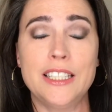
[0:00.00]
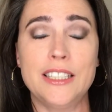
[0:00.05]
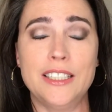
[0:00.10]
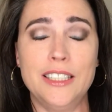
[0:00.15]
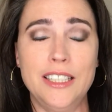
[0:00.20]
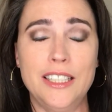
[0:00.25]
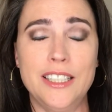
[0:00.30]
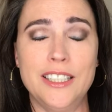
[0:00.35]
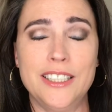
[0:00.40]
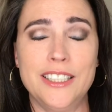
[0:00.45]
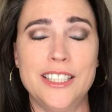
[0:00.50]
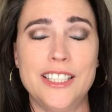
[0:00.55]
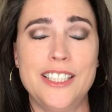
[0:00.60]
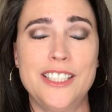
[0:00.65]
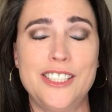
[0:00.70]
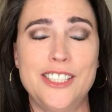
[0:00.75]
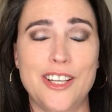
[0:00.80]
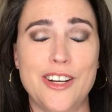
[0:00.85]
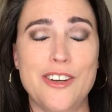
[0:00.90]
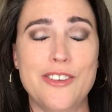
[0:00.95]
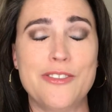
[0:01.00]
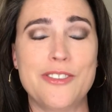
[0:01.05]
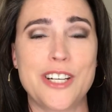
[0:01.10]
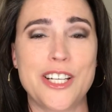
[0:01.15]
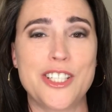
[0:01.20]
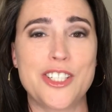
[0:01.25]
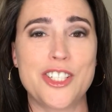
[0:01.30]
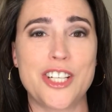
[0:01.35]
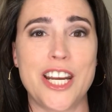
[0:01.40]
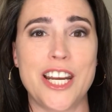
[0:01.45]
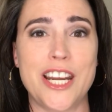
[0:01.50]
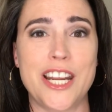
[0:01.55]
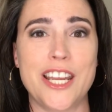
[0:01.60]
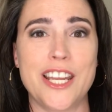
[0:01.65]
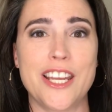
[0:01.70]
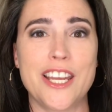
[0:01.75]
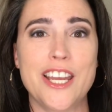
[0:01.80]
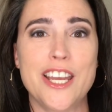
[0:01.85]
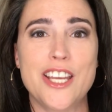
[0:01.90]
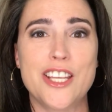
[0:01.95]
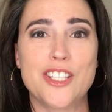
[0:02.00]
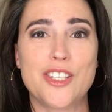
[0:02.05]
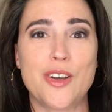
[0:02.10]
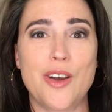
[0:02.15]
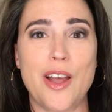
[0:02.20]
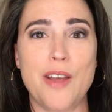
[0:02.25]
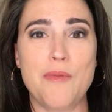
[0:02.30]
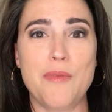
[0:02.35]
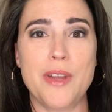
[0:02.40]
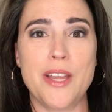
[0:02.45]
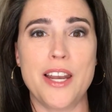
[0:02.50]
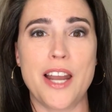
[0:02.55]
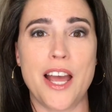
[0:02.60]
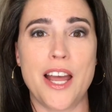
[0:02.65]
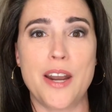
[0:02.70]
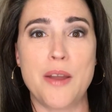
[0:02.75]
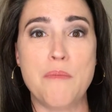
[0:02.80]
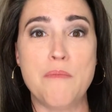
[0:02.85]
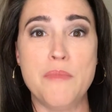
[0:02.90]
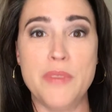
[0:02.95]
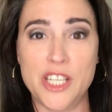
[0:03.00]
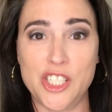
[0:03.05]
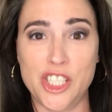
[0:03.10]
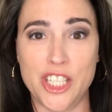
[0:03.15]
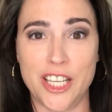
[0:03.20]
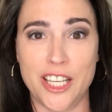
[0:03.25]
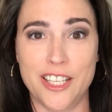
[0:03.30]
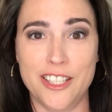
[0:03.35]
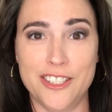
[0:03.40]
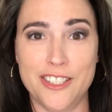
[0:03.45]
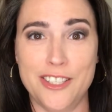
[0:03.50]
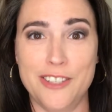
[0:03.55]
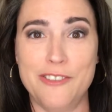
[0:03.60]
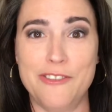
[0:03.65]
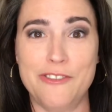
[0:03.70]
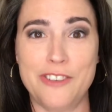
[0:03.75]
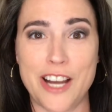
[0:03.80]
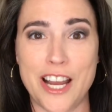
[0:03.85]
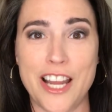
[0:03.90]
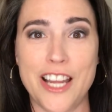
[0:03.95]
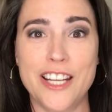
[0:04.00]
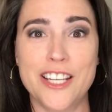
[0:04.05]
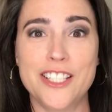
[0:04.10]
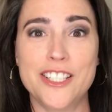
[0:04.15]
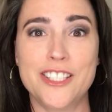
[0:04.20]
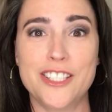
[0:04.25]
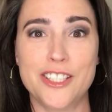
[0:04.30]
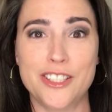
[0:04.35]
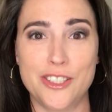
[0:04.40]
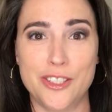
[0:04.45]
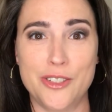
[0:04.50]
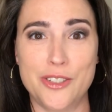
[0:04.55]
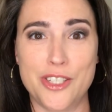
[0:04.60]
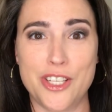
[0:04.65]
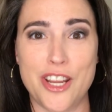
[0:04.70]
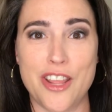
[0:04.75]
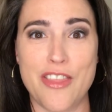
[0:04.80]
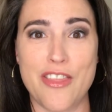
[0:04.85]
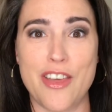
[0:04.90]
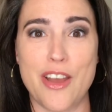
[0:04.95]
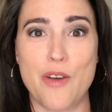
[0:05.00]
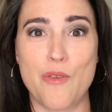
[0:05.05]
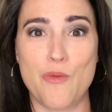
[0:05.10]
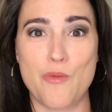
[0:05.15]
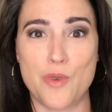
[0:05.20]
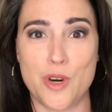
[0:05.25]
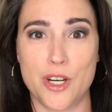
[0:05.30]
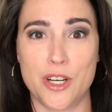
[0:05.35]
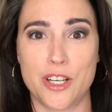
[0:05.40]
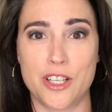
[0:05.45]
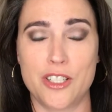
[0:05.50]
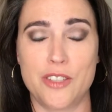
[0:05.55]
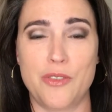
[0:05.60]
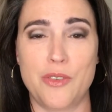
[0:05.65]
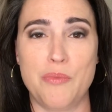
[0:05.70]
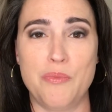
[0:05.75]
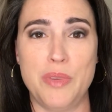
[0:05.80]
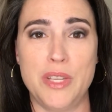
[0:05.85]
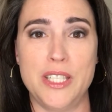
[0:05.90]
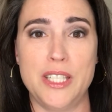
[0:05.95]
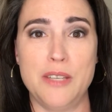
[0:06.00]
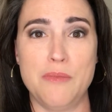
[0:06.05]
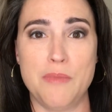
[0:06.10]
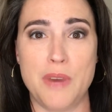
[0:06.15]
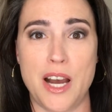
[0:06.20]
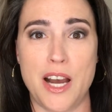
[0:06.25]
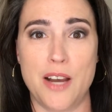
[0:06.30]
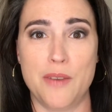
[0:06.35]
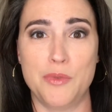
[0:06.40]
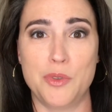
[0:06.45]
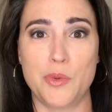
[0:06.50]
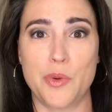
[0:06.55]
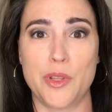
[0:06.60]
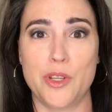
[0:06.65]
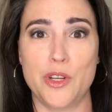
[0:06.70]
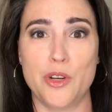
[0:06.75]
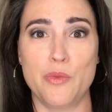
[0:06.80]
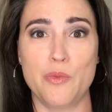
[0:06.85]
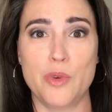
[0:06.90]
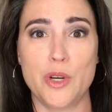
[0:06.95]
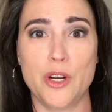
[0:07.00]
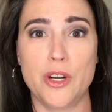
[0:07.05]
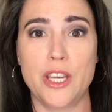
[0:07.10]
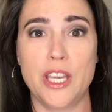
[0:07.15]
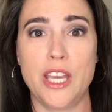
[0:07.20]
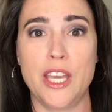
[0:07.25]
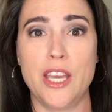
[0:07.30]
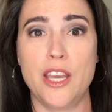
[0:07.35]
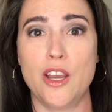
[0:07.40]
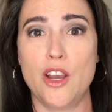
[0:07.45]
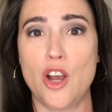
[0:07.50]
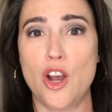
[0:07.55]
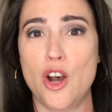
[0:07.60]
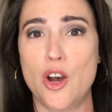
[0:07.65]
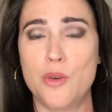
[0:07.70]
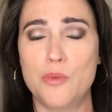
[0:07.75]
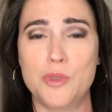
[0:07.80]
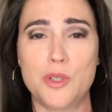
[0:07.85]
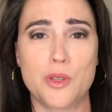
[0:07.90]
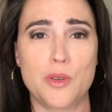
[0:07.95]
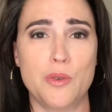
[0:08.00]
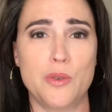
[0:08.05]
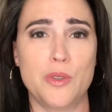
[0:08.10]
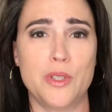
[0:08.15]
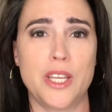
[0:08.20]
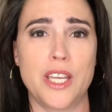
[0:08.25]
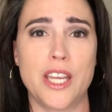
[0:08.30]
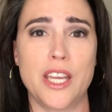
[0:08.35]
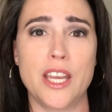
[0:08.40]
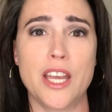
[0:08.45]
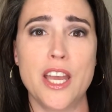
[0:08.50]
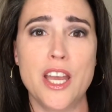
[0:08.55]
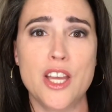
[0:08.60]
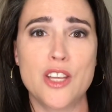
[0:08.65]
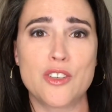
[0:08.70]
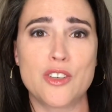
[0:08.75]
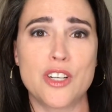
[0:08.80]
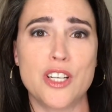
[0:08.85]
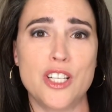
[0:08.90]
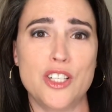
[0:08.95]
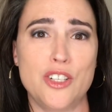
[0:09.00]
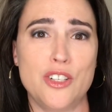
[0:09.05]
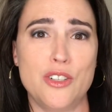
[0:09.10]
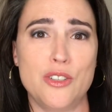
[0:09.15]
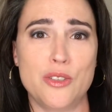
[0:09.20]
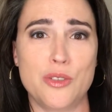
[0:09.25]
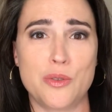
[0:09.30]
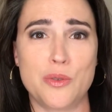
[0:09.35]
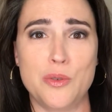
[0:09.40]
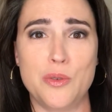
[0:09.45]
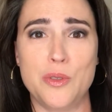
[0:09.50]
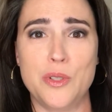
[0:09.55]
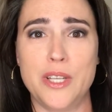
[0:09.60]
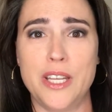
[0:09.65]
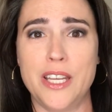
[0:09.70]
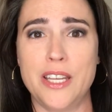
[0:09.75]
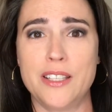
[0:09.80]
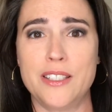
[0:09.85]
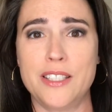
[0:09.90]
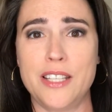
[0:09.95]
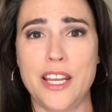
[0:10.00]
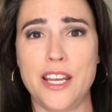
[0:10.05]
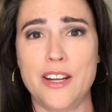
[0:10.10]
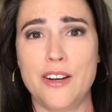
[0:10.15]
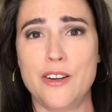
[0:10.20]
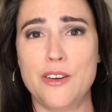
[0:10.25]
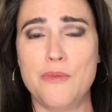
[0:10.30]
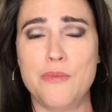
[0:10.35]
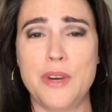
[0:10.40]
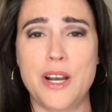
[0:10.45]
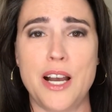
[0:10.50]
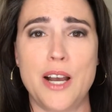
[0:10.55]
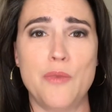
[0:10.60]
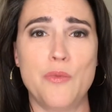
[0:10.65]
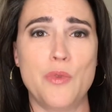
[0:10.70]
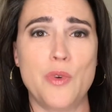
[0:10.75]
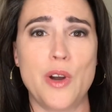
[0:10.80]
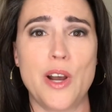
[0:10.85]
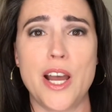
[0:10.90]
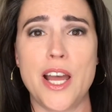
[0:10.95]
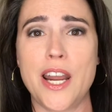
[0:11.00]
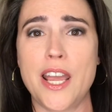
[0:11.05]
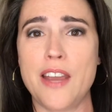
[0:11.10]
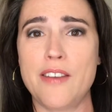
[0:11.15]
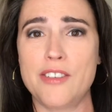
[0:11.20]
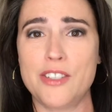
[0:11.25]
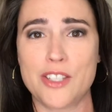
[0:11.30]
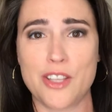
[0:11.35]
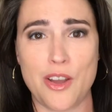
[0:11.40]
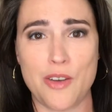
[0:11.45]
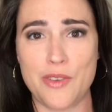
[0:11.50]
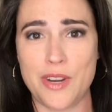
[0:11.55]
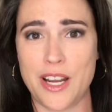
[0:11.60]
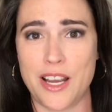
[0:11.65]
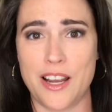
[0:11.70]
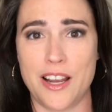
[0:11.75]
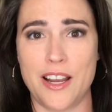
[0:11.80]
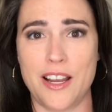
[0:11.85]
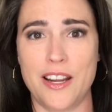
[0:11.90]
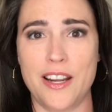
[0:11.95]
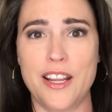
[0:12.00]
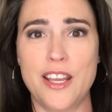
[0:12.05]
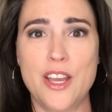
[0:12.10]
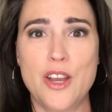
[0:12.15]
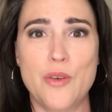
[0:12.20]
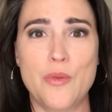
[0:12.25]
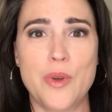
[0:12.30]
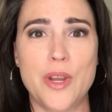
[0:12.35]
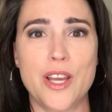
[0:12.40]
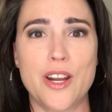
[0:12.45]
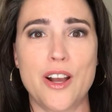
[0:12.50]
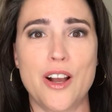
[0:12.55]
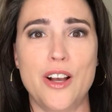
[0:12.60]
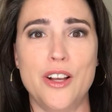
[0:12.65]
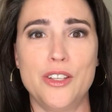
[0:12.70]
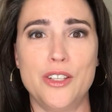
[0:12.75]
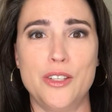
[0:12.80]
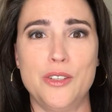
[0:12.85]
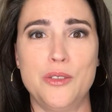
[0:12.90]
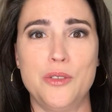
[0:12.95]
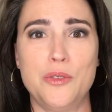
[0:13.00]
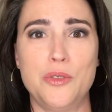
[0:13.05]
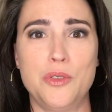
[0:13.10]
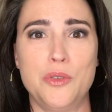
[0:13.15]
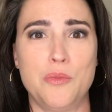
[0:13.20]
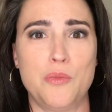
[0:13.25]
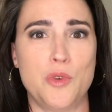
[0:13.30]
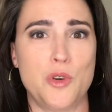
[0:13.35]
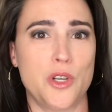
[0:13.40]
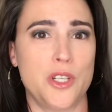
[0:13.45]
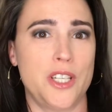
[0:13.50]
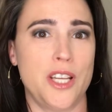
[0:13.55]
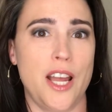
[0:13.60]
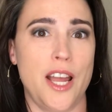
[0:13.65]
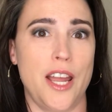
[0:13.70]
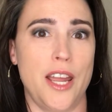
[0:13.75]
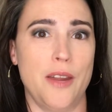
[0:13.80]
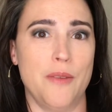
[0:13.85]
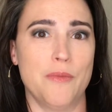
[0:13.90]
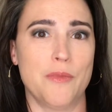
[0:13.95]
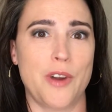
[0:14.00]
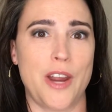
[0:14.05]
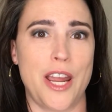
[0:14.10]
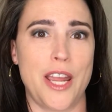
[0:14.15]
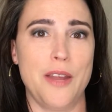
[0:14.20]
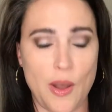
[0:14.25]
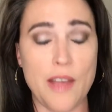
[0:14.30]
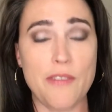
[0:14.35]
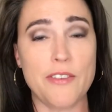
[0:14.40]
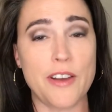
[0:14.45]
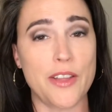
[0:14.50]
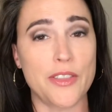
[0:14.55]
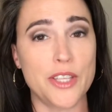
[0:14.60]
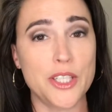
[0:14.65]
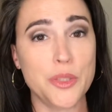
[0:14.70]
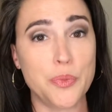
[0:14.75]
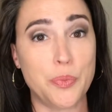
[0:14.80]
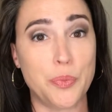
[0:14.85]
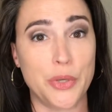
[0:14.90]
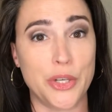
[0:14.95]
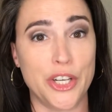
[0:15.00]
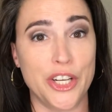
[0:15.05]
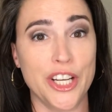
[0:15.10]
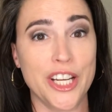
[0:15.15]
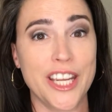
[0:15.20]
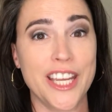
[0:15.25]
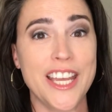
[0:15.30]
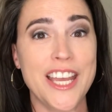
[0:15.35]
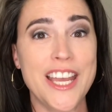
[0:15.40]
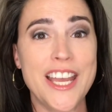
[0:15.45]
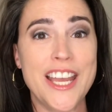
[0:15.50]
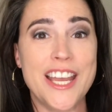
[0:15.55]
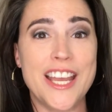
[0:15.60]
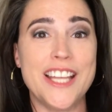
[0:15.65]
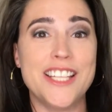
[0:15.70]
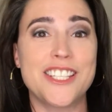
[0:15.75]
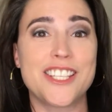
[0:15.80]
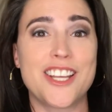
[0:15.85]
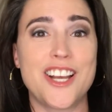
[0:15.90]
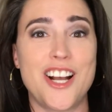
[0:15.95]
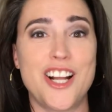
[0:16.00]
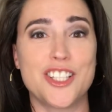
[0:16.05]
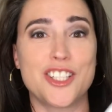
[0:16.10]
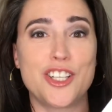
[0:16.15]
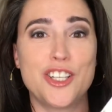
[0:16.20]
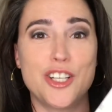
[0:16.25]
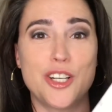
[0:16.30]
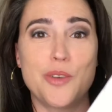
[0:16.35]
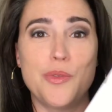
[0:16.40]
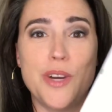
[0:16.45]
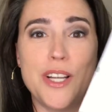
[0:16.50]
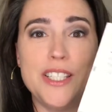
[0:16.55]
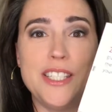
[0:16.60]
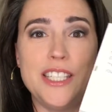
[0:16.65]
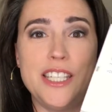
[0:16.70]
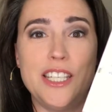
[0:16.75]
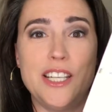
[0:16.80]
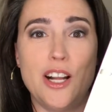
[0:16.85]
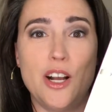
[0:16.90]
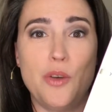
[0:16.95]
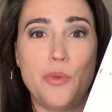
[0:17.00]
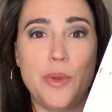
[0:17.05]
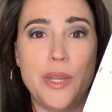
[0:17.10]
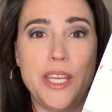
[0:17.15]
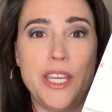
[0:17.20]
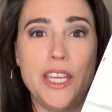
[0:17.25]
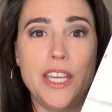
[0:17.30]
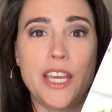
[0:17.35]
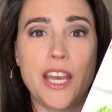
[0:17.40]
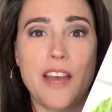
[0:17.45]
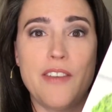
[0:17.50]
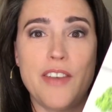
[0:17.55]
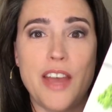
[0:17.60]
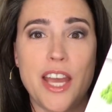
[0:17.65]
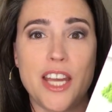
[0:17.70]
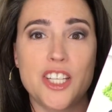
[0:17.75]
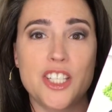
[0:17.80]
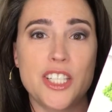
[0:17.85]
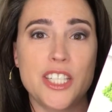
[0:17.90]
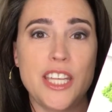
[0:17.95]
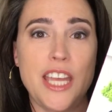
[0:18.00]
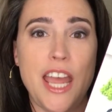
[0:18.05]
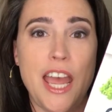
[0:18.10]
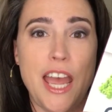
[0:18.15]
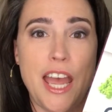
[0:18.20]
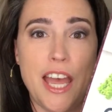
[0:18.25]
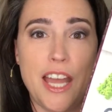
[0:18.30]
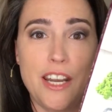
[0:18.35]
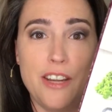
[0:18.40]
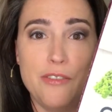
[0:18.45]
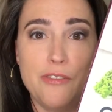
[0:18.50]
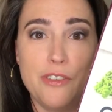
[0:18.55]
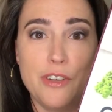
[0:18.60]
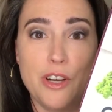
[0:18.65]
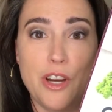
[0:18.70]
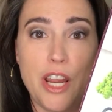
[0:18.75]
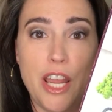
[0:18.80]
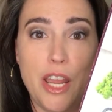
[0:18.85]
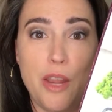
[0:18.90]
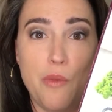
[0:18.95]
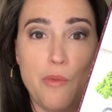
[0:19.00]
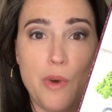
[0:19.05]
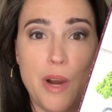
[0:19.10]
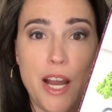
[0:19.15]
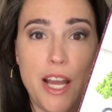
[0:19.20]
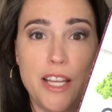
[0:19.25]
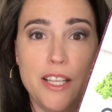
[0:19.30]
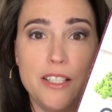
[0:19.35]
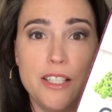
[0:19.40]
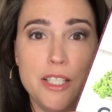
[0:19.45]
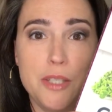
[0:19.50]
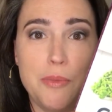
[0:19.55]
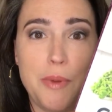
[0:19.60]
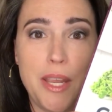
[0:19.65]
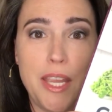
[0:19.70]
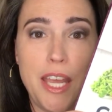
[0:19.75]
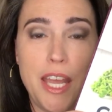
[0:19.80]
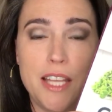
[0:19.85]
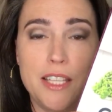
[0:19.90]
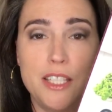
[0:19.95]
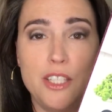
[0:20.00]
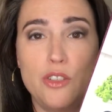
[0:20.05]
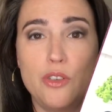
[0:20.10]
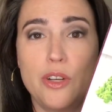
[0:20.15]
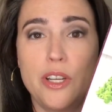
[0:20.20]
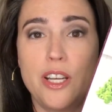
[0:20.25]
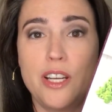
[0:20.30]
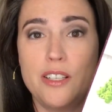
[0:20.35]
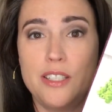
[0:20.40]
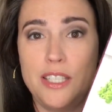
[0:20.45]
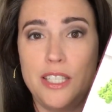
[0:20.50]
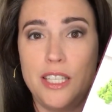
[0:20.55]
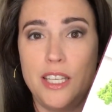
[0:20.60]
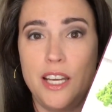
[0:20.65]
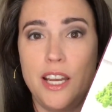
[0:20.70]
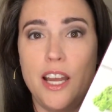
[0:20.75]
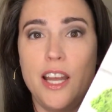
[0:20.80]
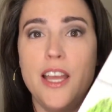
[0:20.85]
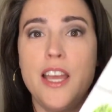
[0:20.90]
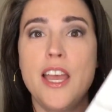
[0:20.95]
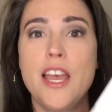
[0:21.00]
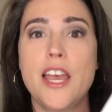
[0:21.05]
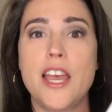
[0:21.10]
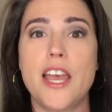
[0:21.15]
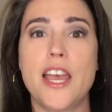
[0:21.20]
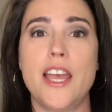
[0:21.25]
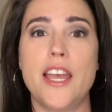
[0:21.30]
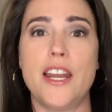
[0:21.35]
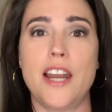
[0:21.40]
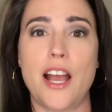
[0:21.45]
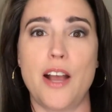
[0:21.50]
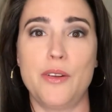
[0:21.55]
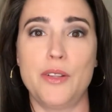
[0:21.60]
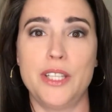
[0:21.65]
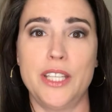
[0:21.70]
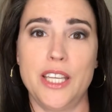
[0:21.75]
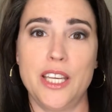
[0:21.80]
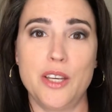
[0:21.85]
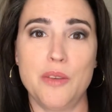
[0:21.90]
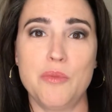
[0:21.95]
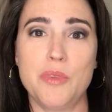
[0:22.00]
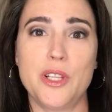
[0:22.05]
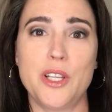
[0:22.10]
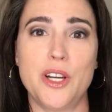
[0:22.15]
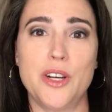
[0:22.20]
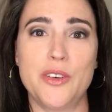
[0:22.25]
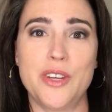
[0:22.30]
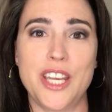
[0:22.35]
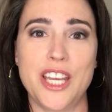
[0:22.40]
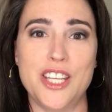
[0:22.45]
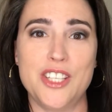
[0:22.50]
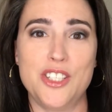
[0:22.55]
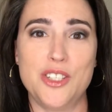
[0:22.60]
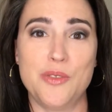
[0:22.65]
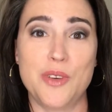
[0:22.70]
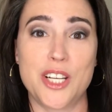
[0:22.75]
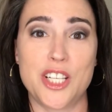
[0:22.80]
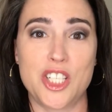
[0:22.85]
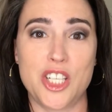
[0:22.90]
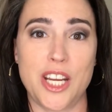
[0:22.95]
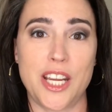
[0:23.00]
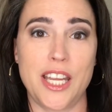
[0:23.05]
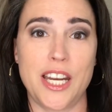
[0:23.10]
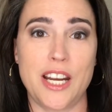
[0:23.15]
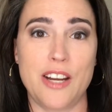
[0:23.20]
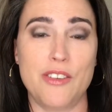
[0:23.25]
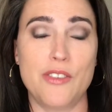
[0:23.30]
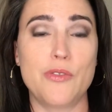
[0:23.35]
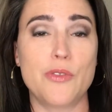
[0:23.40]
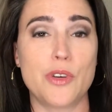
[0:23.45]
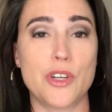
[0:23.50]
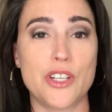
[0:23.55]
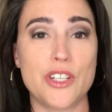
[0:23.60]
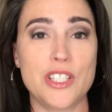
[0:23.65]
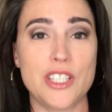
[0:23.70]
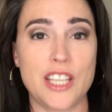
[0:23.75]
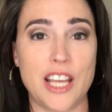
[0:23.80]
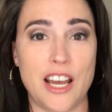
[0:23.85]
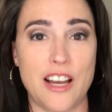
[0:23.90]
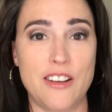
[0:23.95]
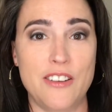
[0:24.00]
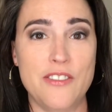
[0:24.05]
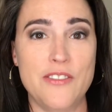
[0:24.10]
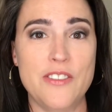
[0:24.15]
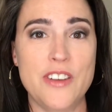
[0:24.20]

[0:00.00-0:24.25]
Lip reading: Oh, it's so frustrating. So I've been on a mission to find a solution that works for busy moms, whether you're working, homeschooling, traditional schooling, stay-at-home mom, whatever's going on. We could all use more time, right? I found this book. It's called Cook Once, Eat All Week. I've actually had it for a while. It's by Cassie Joy Garcia, and I'll link it below in case you want to check it out for yourself.